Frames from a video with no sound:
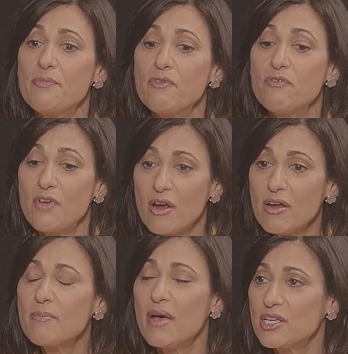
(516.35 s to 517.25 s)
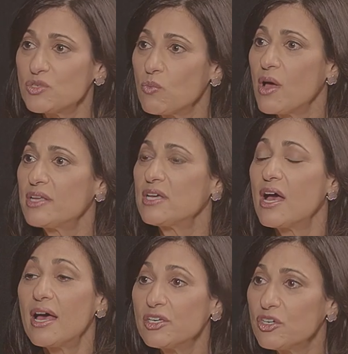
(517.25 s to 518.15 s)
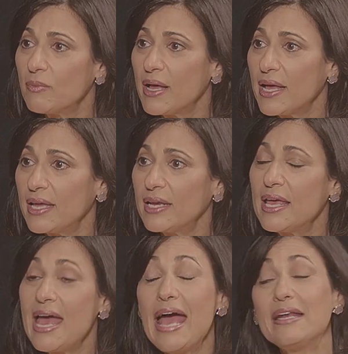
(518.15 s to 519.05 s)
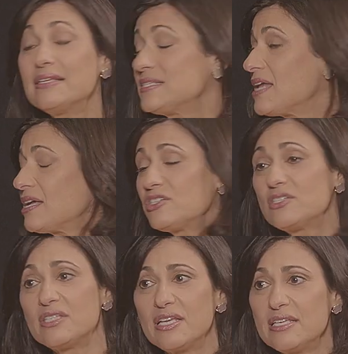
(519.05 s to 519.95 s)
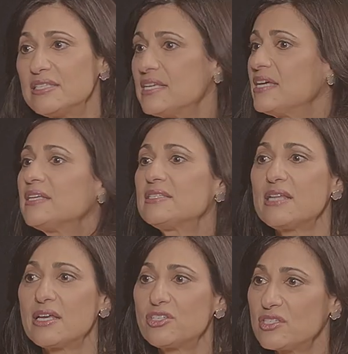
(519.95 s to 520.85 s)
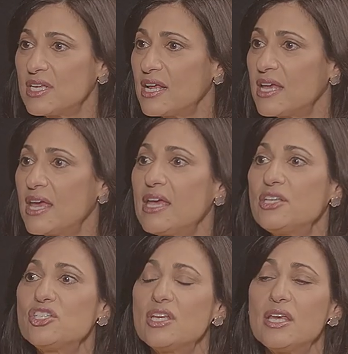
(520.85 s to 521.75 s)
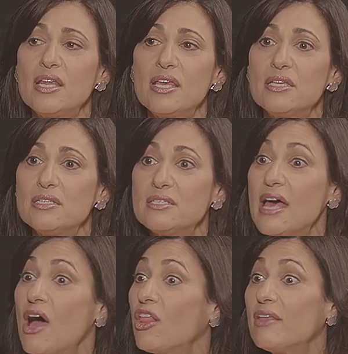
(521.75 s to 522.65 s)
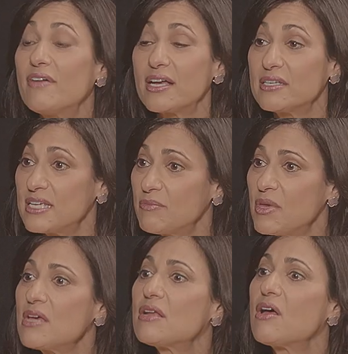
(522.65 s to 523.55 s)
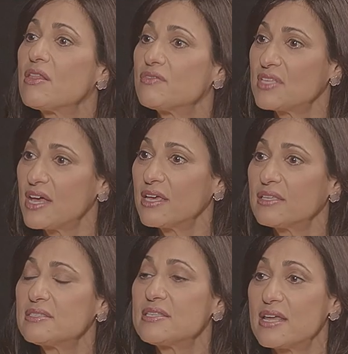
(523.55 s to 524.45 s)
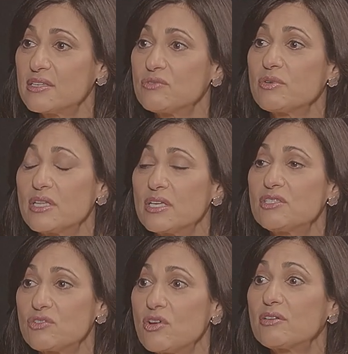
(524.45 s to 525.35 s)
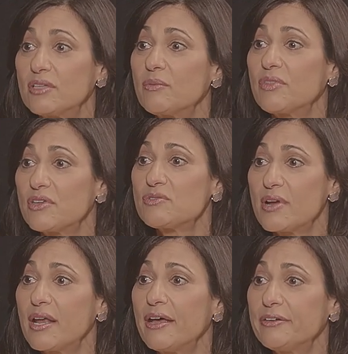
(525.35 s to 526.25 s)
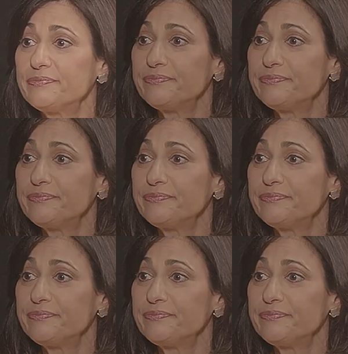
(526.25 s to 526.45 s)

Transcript: very much want to undermine, and it's not just CDC and it's not just NIH, it is all of academia and all of science that is really struggling with this right now.